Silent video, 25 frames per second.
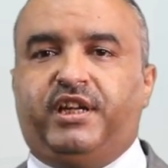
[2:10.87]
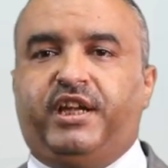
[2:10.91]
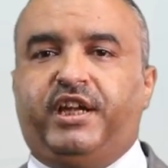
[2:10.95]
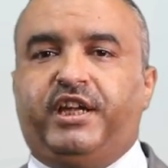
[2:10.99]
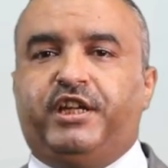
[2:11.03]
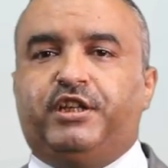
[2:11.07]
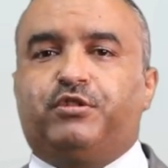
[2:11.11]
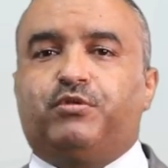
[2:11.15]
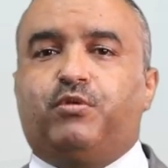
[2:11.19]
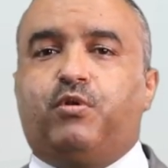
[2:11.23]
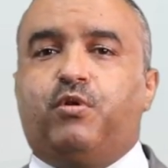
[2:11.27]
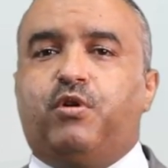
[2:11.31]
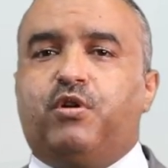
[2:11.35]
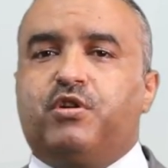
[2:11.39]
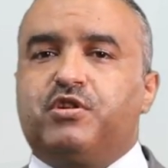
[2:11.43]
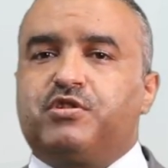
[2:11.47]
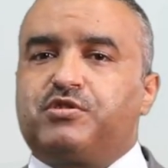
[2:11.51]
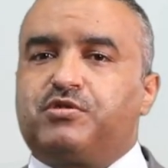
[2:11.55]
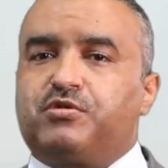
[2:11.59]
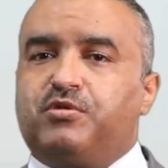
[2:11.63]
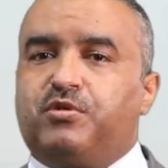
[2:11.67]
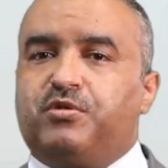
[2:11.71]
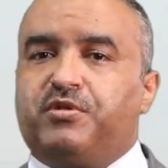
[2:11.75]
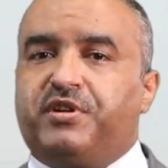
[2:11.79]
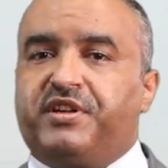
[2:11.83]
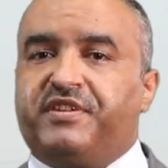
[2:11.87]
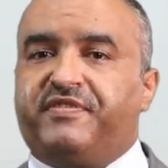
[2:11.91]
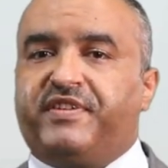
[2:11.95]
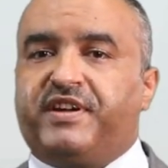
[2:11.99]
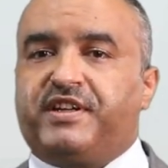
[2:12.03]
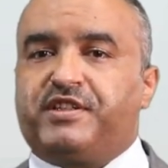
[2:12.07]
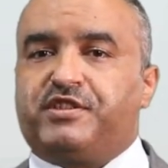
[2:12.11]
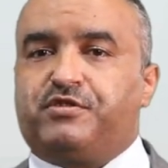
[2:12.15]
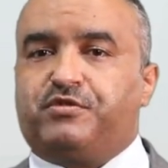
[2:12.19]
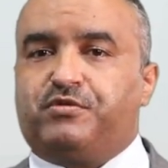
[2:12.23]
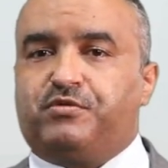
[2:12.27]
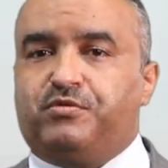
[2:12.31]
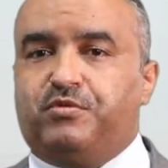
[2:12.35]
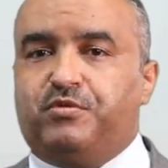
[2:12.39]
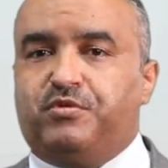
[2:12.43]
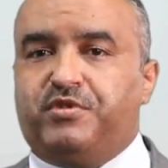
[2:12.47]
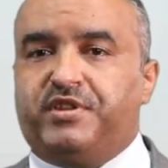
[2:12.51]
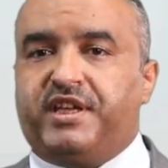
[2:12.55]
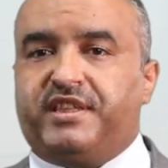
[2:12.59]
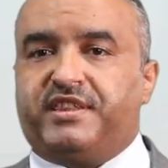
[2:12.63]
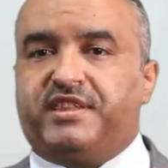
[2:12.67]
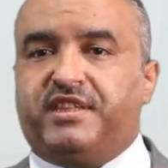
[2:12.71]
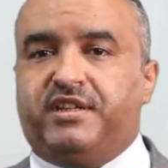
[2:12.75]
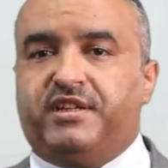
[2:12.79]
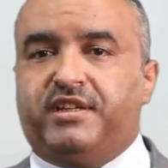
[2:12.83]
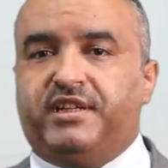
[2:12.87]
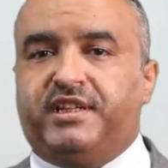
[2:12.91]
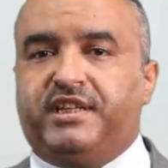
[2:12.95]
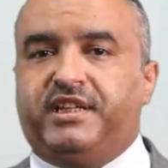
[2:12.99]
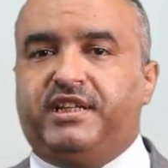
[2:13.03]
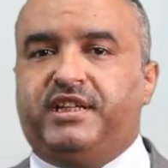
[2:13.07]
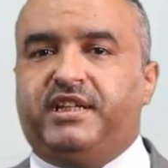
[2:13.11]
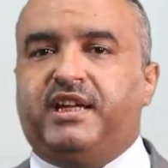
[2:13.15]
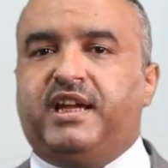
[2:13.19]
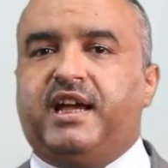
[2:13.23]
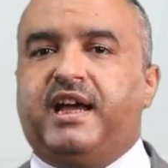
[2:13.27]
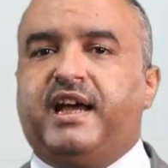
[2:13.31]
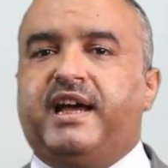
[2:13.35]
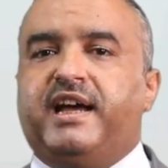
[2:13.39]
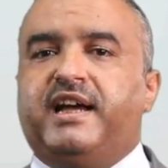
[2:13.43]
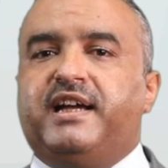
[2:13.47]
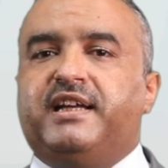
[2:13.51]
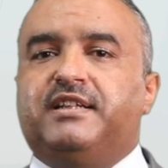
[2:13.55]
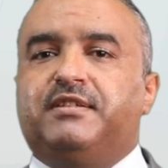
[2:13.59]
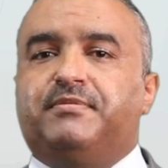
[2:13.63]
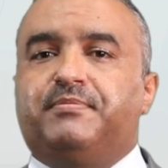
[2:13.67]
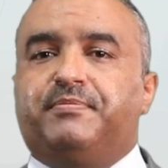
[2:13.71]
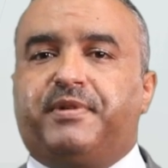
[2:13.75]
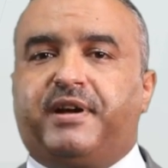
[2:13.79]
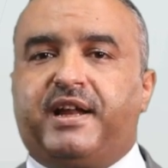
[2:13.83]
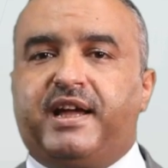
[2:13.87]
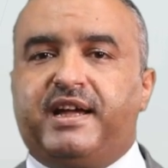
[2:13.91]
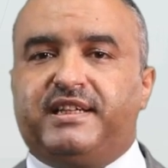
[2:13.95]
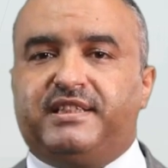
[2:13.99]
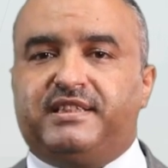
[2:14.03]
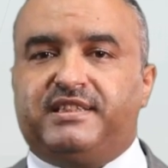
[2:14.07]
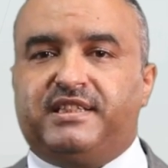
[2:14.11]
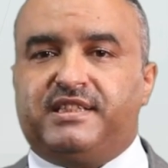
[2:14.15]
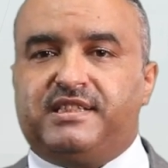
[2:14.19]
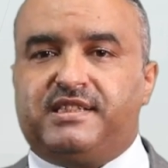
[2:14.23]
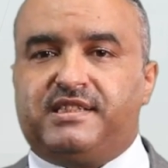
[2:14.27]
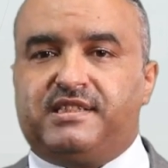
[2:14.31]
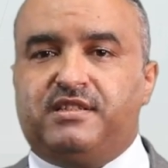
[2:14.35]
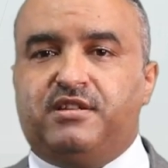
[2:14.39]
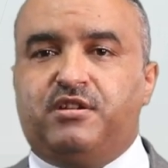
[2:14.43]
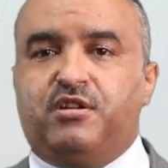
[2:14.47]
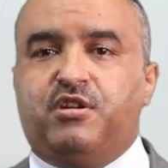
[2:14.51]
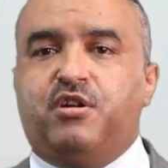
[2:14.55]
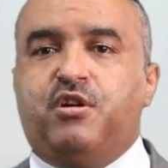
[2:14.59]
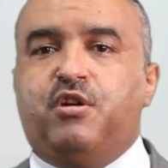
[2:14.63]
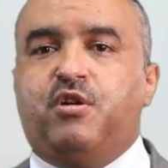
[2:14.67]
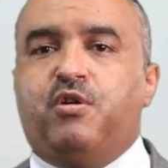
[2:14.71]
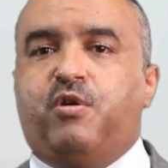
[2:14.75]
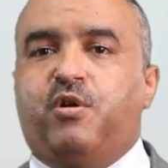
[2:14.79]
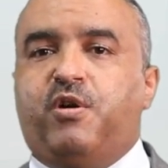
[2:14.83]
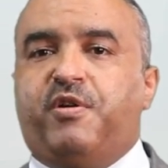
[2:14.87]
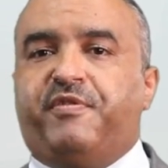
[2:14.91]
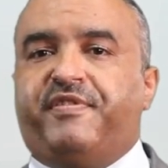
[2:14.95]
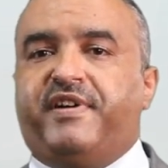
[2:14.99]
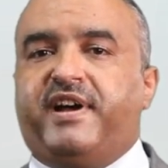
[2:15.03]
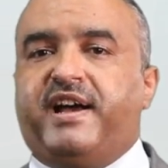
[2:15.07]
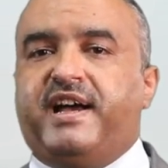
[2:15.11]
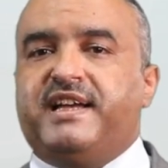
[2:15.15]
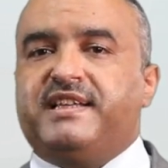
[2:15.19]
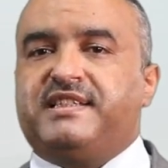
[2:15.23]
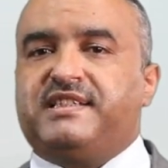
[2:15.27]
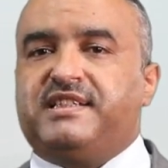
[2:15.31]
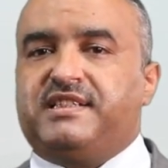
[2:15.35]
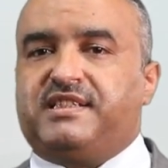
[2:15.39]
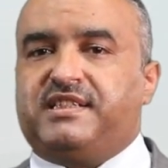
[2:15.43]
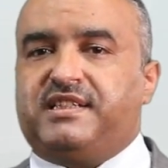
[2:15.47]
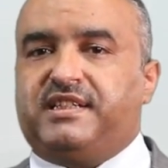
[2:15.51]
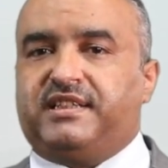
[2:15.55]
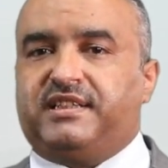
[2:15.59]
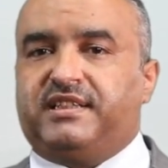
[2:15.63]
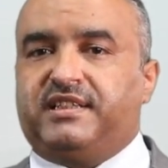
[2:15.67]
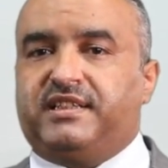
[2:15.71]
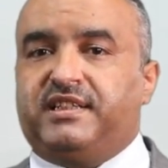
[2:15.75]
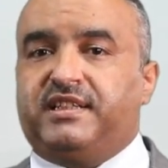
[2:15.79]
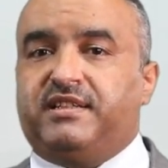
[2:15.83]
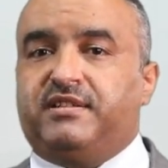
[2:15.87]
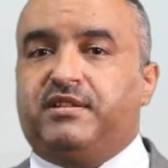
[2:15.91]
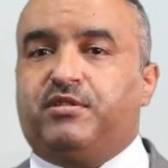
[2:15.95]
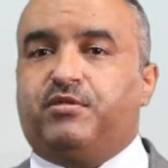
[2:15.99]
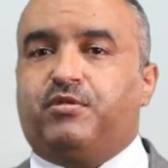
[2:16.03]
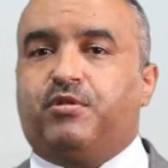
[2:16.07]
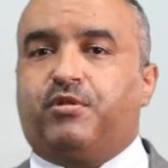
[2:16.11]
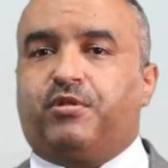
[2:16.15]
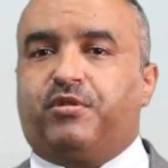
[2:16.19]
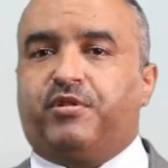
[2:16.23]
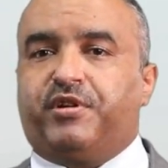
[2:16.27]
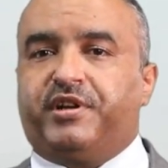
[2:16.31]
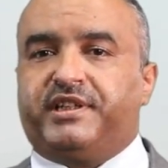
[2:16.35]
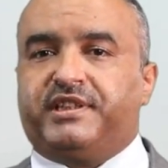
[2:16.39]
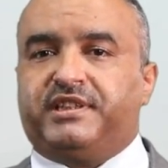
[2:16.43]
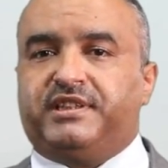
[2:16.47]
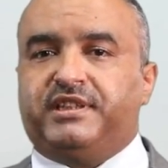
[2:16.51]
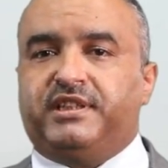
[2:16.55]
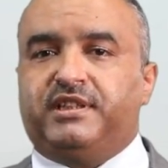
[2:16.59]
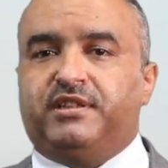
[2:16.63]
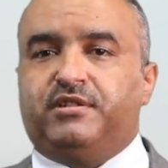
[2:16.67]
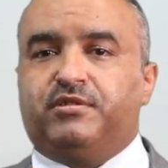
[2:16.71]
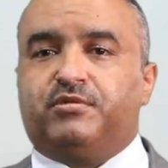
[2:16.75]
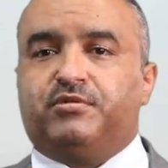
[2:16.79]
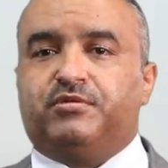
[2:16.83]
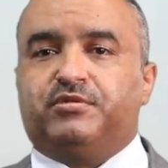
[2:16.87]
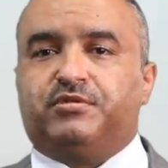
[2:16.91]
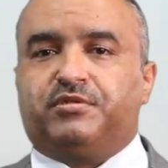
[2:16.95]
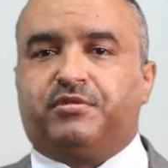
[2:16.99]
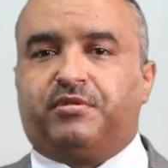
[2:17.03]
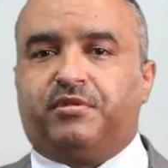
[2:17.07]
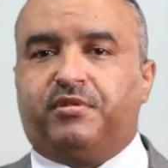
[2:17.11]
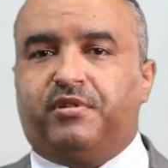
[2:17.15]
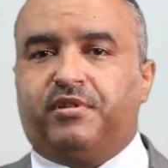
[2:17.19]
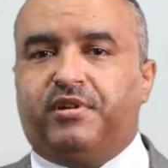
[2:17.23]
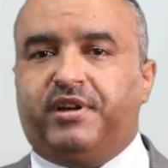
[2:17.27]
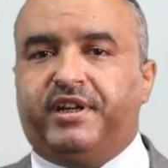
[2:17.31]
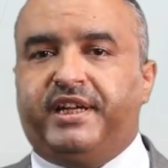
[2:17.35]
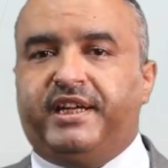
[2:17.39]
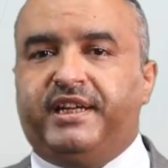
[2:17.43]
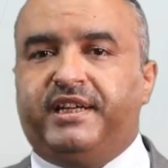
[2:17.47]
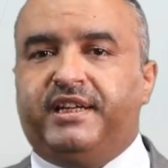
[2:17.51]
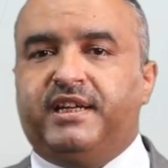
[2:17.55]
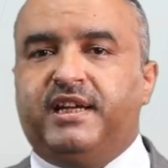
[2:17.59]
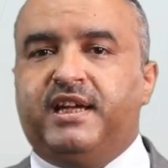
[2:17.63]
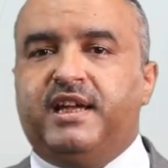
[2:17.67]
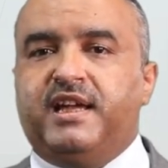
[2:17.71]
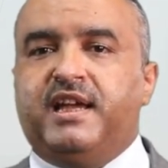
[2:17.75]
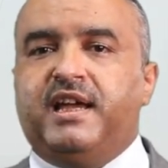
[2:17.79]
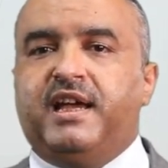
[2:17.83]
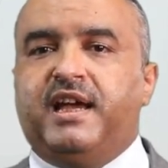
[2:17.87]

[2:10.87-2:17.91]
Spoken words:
It also refers to the theory and practice of assessing, correcting, controlling,